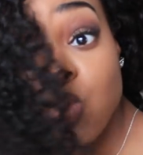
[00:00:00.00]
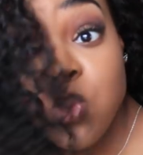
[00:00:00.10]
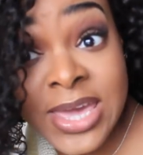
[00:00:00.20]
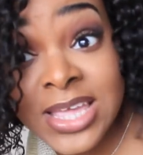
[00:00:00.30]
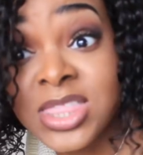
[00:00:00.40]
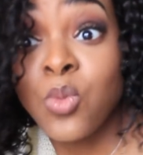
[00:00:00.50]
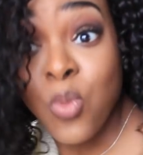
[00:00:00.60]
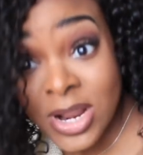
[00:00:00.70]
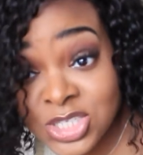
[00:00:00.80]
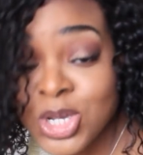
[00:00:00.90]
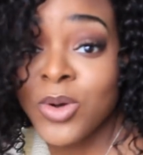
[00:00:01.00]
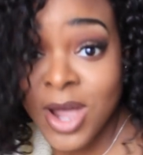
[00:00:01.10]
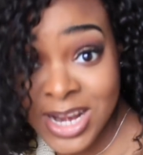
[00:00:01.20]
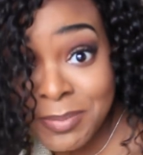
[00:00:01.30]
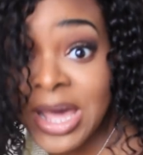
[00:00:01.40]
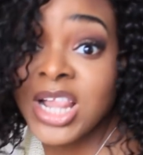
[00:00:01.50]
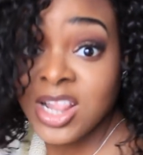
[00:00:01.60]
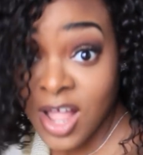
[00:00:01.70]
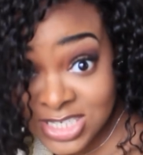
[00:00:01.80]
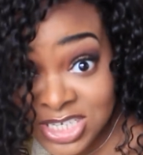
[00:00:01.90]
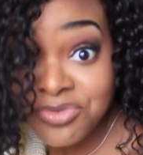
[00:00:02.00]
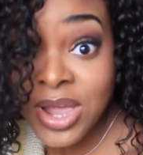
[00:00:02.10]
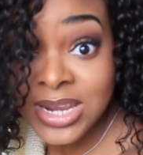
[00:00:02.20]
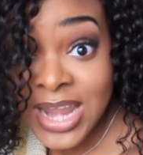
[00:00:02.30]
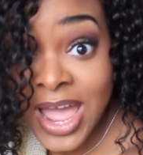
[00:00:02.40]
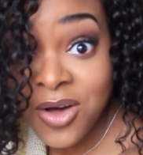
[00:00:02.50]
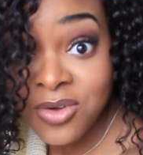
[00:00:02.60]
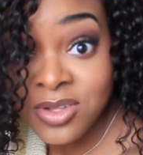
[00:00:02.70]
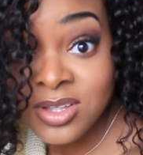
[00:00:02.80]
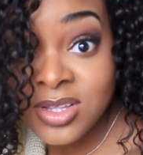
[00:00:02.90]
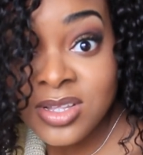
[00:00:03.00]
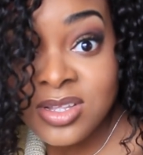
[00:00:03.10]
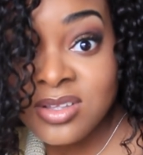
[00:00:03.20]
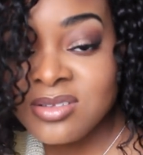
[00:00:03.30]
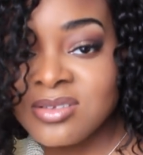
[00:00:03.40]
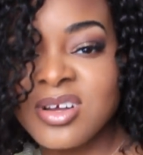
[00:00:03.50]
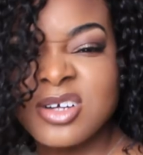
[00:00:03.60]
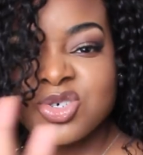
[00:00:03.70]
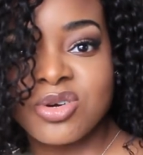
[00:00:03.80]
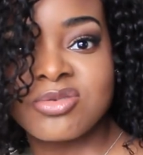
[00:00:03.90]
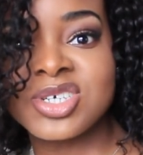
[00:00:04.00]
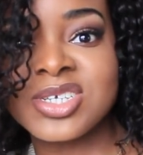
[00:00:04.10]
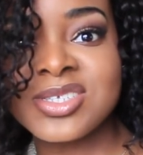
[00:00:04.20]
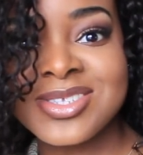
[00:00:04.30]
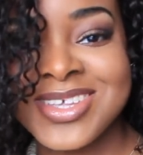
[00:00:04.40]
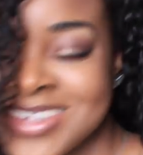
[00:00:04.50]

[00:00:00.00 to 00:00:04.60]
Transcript: the wig the what's going on in my closet right now, atrocious.